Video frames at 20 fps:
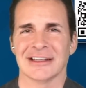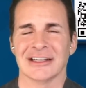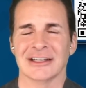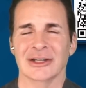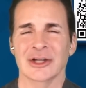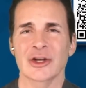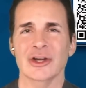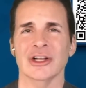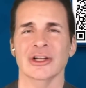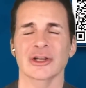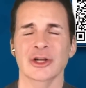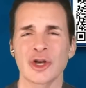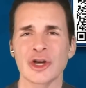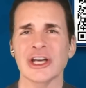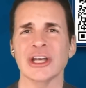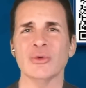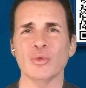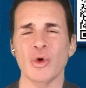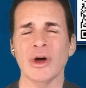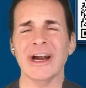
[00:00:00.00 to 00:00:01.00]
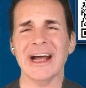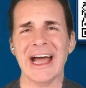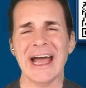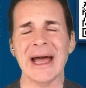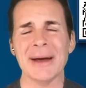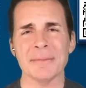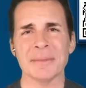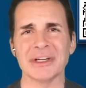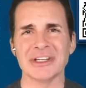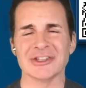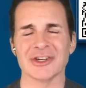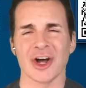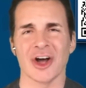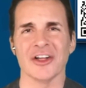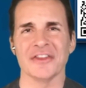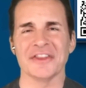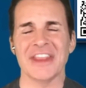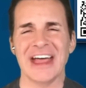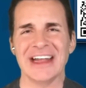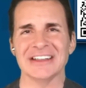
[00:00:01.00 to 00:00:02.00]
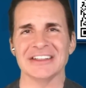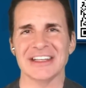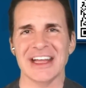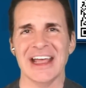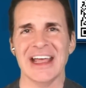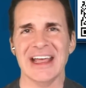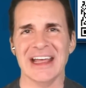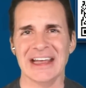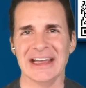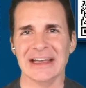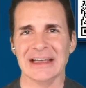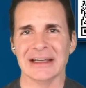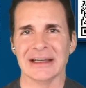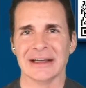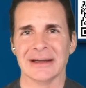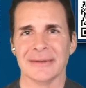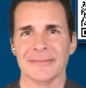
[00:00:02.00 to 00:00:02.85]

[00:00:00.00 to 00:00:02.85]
Look, look at what happened on that day.